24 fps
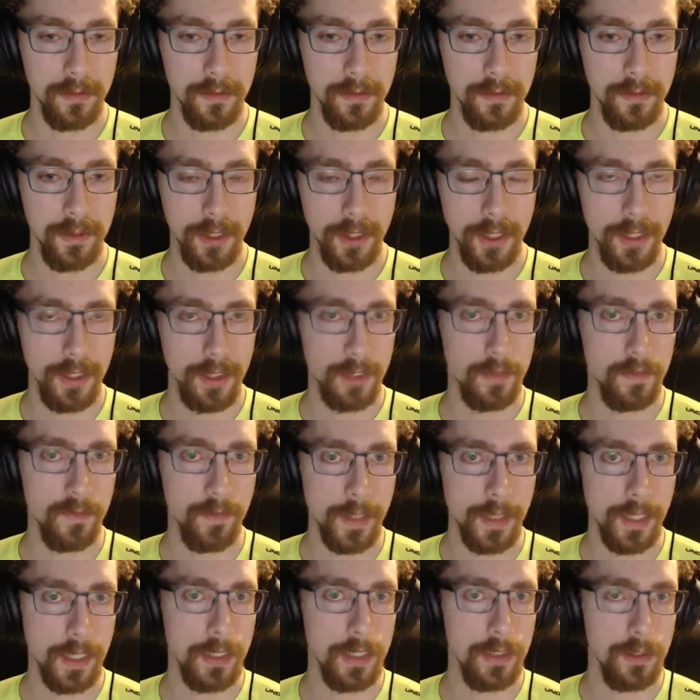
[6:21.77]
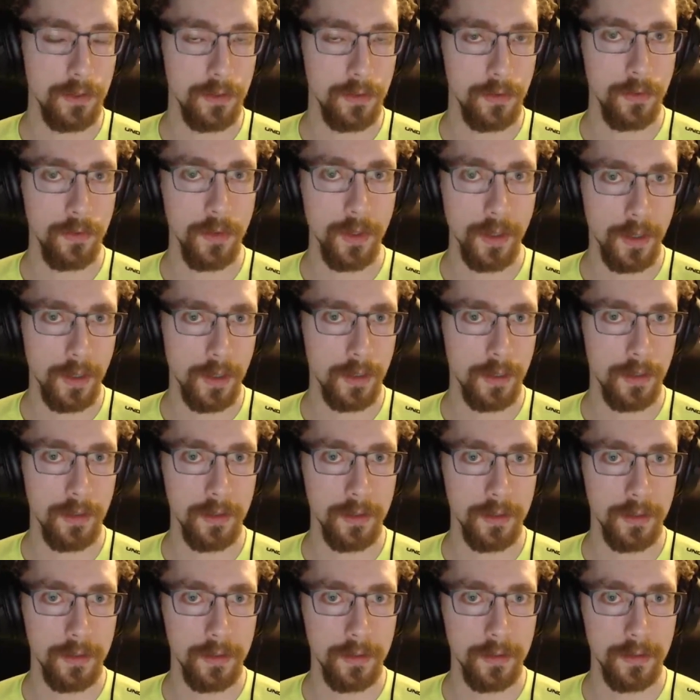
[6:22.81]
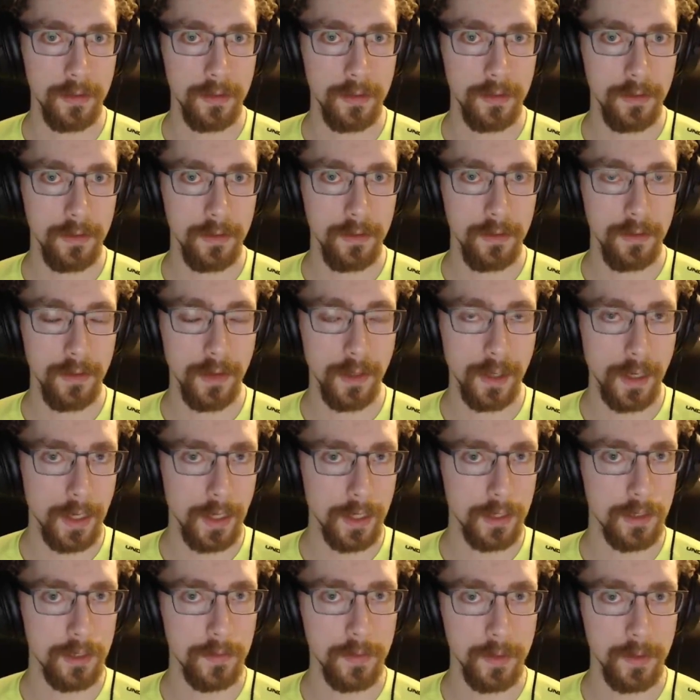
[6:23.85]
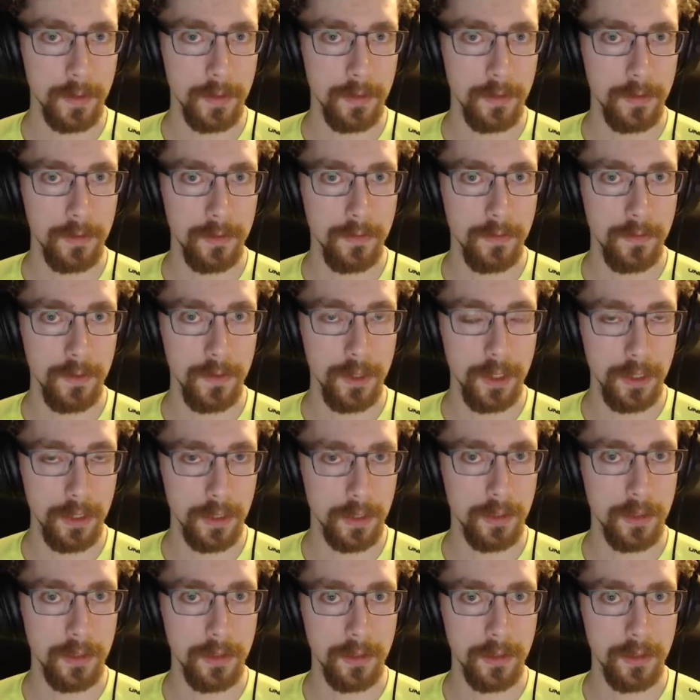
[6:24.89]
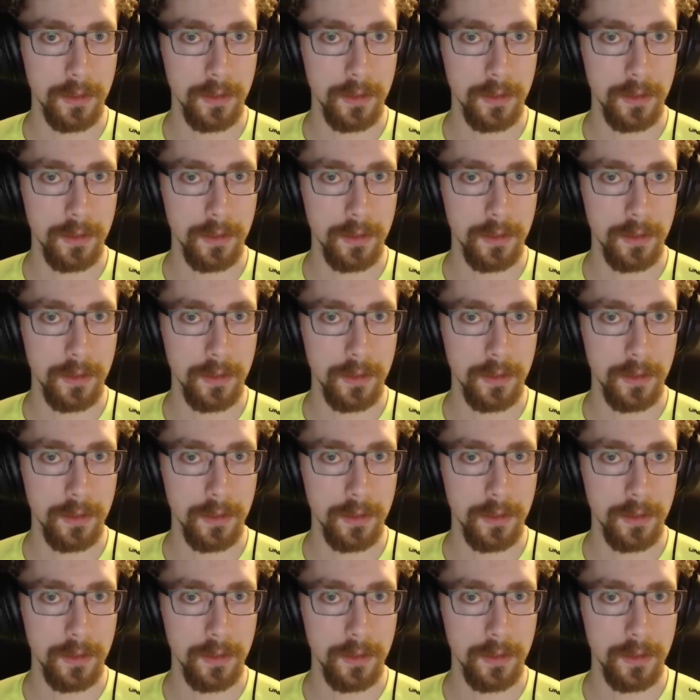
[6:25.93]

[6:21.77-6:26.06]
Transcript: change of minds through the heart, the gospel, Jesus.